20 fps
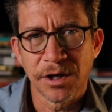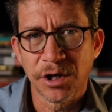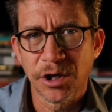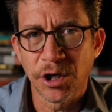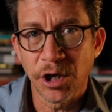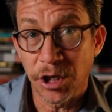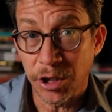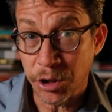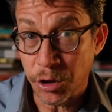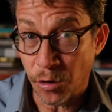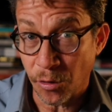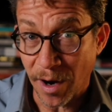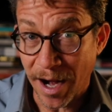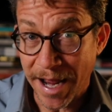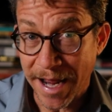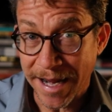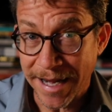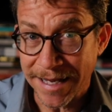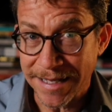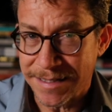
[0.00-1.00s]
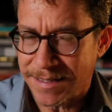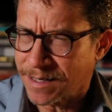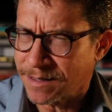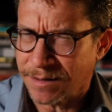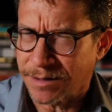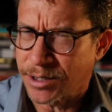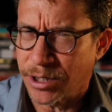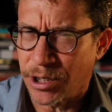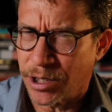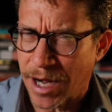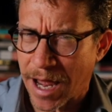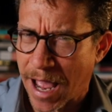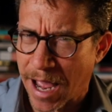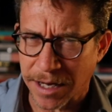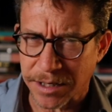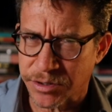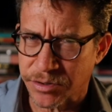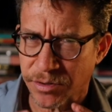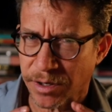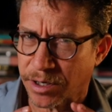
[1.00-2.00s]
good grades and good
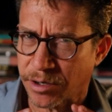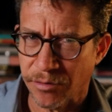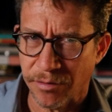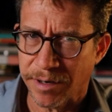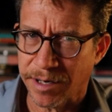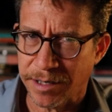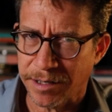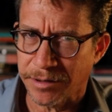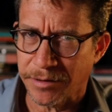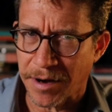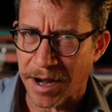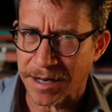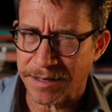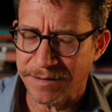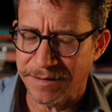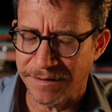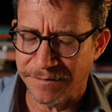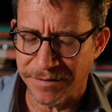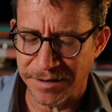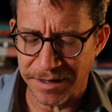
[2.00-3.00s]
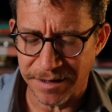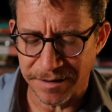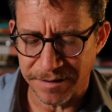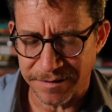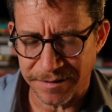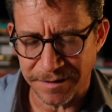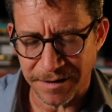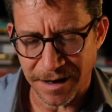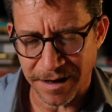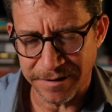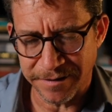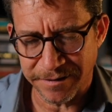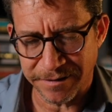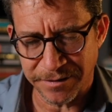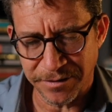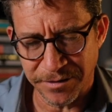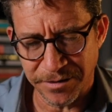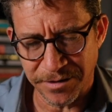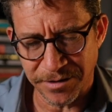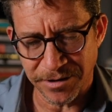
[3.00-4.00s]
extracurricular activities in high
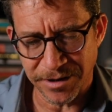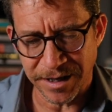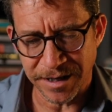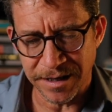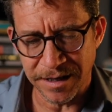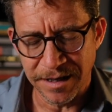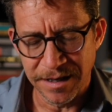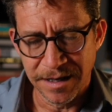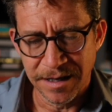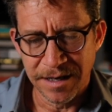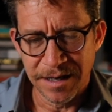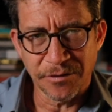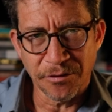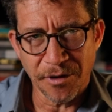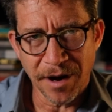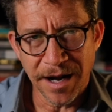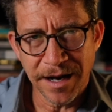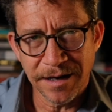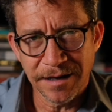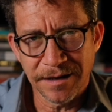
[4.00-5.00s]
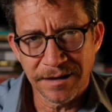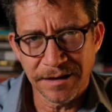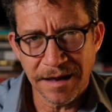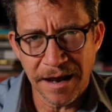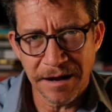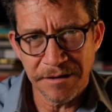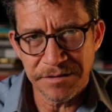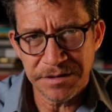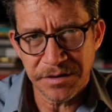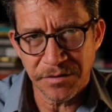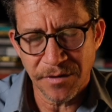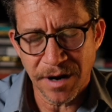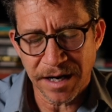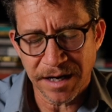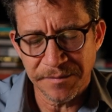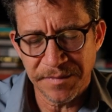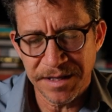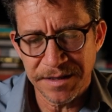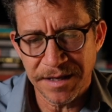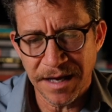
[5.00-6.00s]
school and great letters of
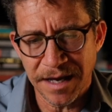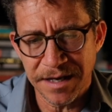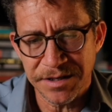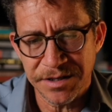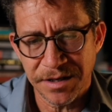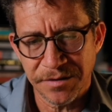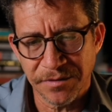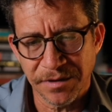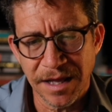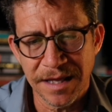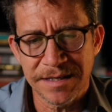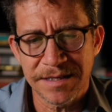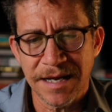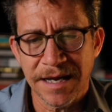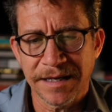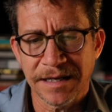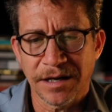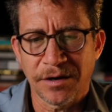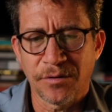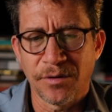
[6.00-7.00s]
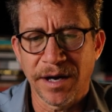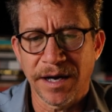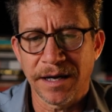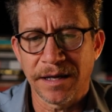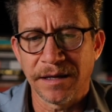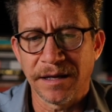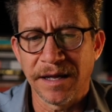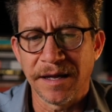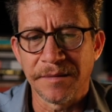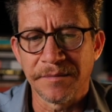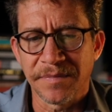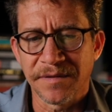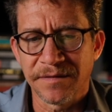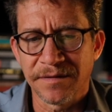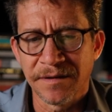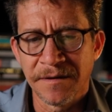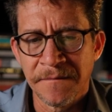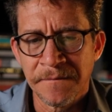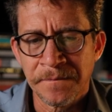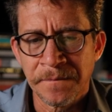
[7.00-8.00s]
recommendation? Well, let's take a quick
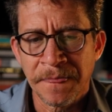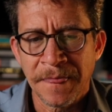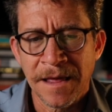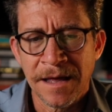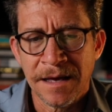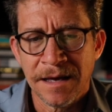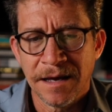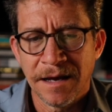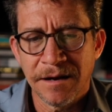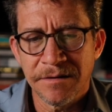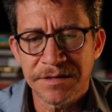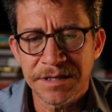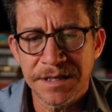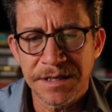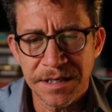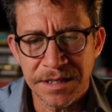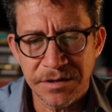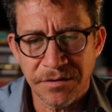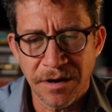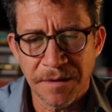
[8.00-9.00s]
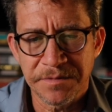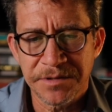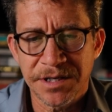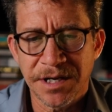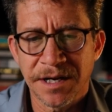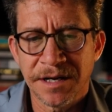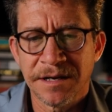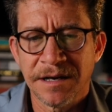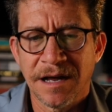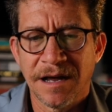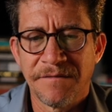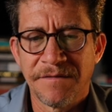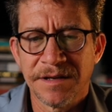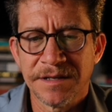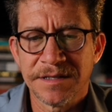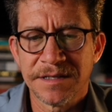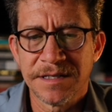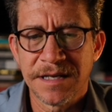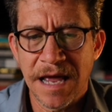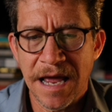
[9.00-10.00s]
glimpse. Here's a description of
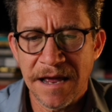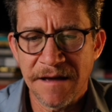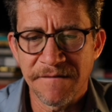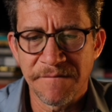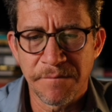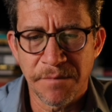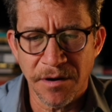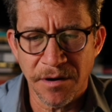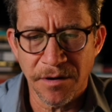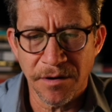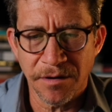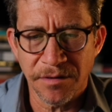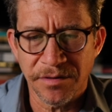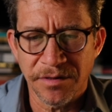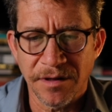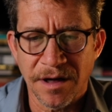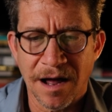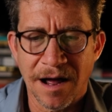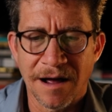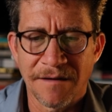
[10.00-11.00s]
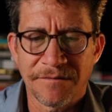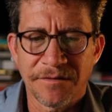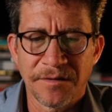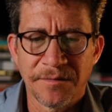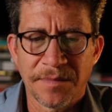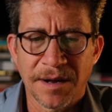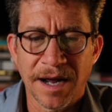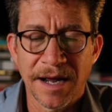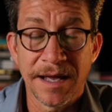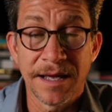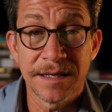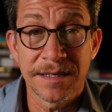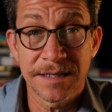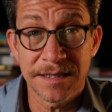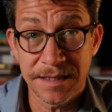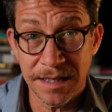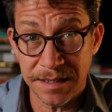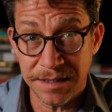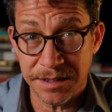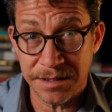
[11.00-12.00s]
his day of birth offered by his
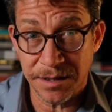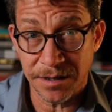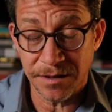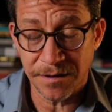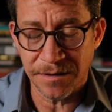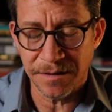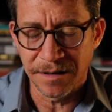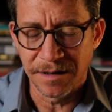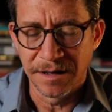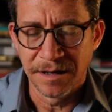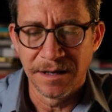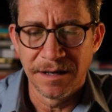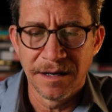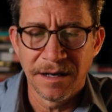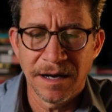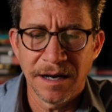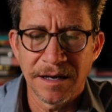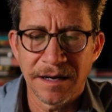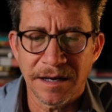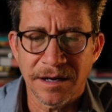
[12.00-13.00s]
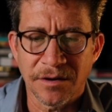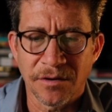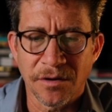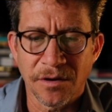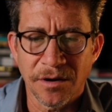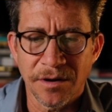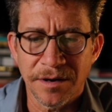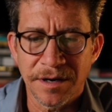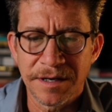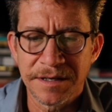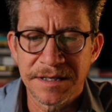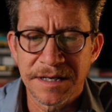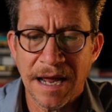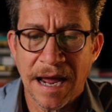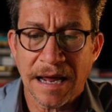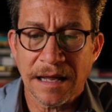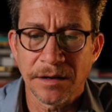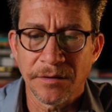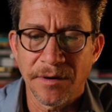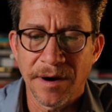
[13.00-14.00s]
sister in a court
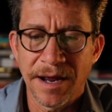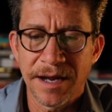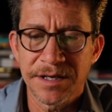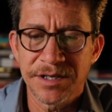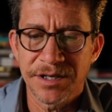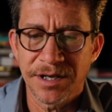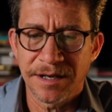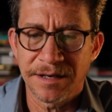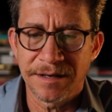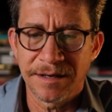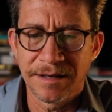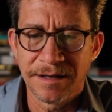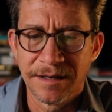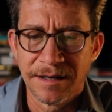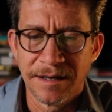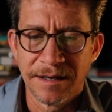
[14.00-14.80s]
declaration.